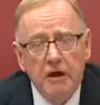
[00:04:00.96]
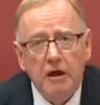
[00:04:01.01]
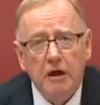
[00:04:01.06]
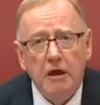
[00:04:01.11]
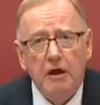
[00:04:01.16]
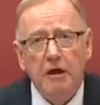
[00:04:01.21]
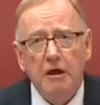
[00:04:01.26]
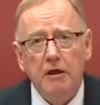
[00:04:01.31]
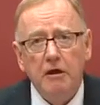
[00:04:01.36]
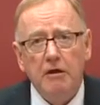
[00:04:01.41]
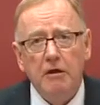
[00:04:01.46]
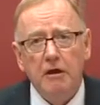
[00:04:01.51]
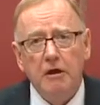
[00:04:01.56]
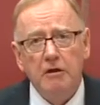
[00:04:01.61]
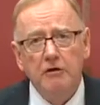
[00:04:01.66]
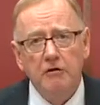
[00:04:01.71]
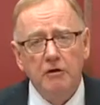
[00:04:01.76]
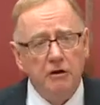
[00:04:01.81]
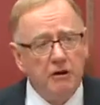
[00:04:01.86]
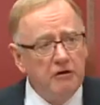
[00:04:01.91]

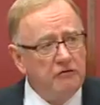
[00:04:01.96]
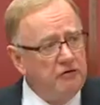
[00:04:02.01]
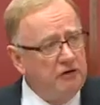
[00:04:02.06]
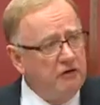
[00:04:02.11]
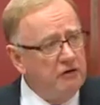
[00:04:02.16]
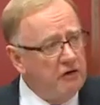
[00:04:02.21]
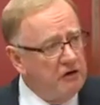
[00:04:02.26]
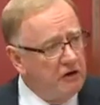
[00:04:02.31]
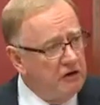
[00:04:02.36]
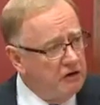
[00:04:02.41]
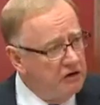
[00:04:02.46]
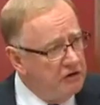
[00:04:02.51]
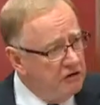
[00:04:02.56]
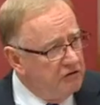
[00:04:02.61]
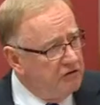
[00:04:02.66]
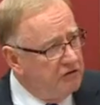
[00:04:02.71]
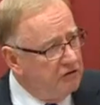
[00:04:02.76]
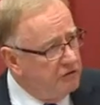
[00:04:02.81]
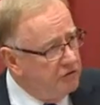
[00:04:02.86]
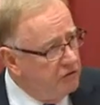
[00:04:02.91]
acknowledging that in
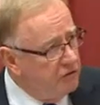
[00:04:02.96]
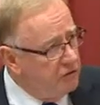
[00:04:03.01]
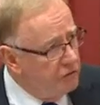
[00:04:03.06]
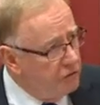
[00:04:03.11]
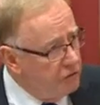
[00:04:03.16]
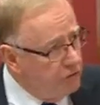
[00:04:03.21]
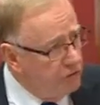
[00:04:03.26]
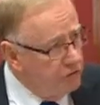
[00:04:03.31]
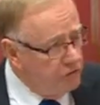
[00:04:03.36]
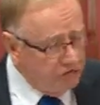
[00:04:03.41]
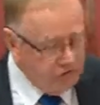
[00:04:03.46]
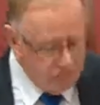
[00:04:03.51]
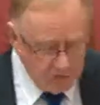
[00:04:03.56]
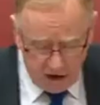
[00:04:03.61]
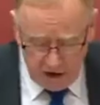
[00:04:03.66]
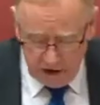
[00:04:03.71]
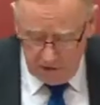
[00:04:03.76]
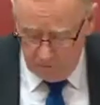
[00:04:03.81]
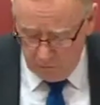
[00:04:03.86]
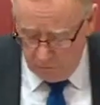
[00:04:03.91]
addition to the Northern
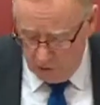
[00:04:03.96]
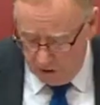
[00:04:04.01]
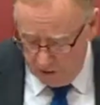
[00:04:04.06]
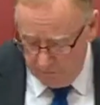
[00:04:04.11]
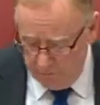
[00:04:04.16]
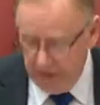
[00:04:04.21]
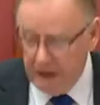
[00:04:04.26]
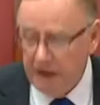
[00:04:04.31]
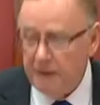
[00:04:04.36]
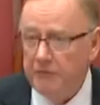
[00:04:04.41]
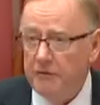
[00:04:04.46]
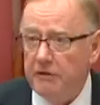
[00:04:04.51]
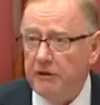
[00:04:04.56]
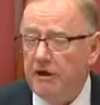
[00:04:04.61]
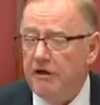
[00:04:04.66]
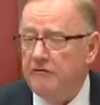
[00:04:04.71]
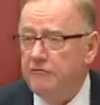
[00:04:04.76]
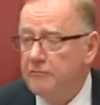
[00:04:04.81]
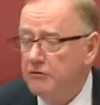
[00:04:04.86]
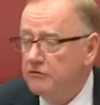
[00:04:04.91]
Australian White Paper, the
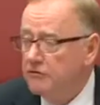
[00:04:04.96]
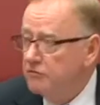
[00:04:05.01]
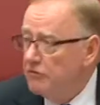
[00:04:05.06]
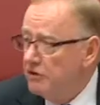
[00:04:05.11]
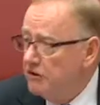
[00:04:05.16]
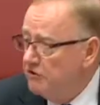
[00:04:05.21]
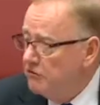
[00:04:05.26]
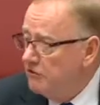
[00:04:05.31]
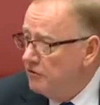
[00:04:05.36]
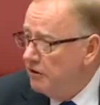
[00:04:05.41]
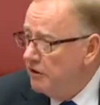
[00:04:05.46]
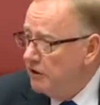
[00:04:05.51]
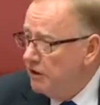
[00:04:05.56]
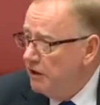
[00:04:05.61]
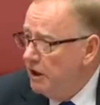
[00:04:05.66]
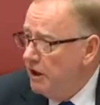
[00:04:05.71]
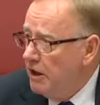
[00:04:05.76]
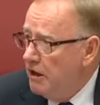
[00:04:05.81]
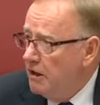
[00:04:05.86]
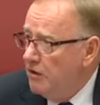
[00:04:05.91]
government's
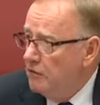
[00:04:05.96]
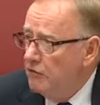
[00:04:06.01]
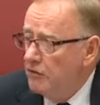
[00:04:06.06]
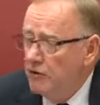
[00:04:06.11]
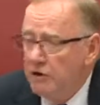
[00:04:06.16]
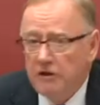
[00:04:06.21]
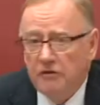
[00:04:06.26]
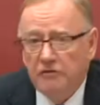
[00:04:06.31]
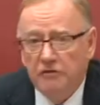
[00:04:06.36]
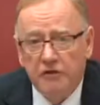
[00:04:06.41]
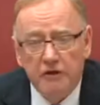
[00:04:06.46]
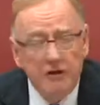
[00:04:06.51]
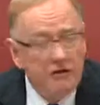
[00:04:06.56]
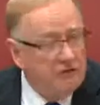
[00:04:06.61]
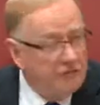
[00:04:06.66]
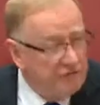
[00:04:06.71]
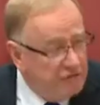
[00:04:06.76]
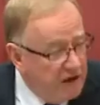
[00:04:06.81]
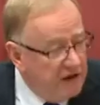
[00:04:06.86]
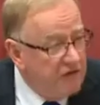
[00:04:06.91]
recently released the
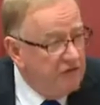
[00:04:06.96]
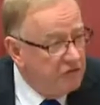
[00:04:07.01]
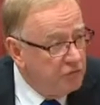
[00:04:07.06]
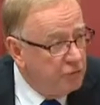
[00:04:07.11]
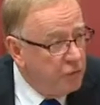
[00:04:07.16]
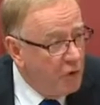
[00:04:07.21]
Defence